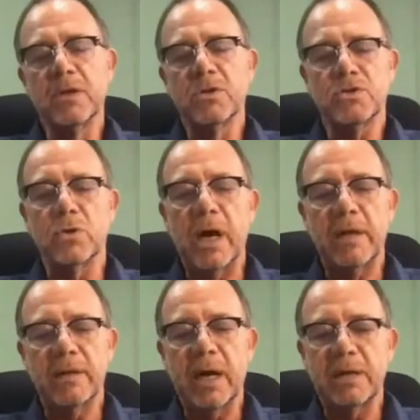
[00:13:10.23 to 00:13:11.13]
So
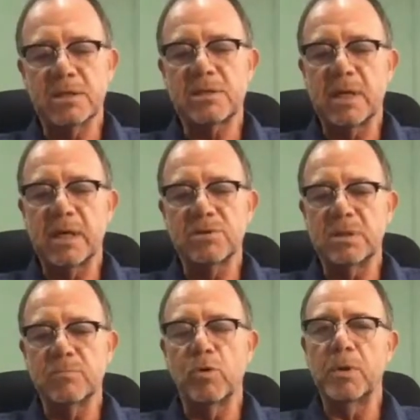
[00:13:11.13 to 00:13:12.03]
as it stands at the
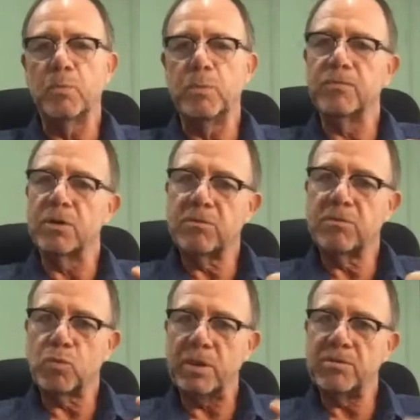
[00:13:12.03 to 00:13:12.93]
moment, we've got
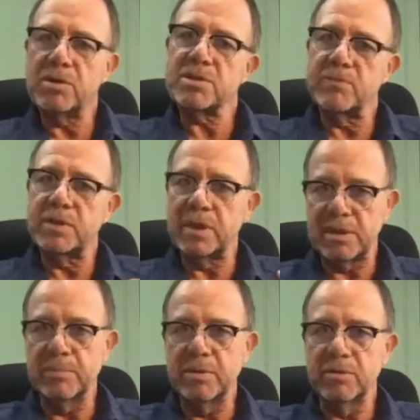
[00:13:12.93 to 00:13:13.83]
27
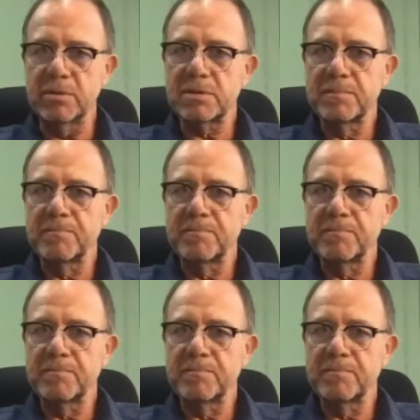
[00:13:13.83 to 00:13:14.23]
exhibitors.